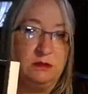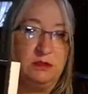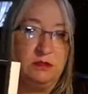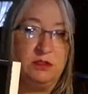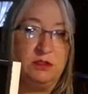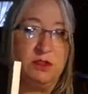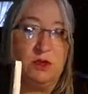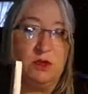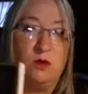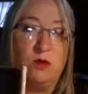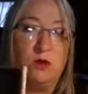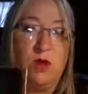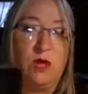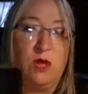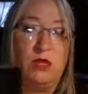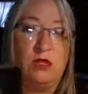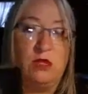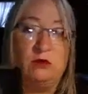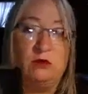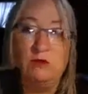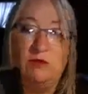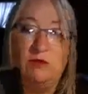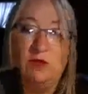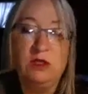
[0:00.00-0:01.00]
So I
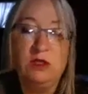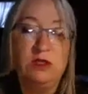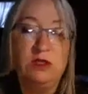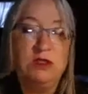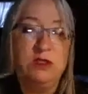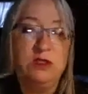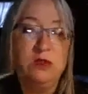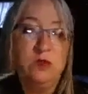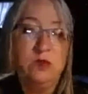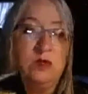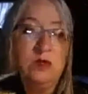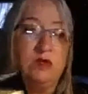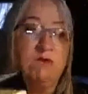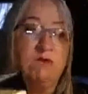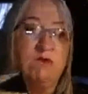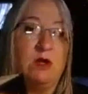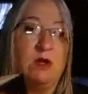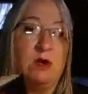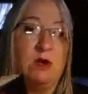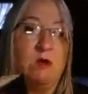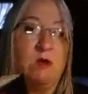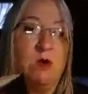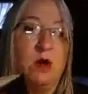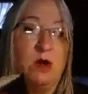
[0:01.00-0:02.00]
can really do
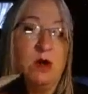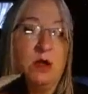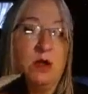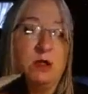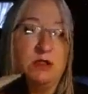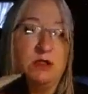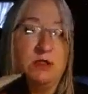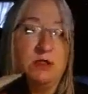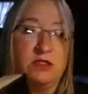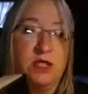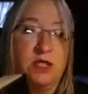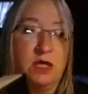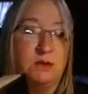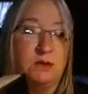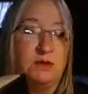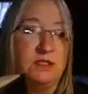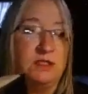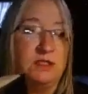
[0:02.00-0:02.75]
whatever I want on the top.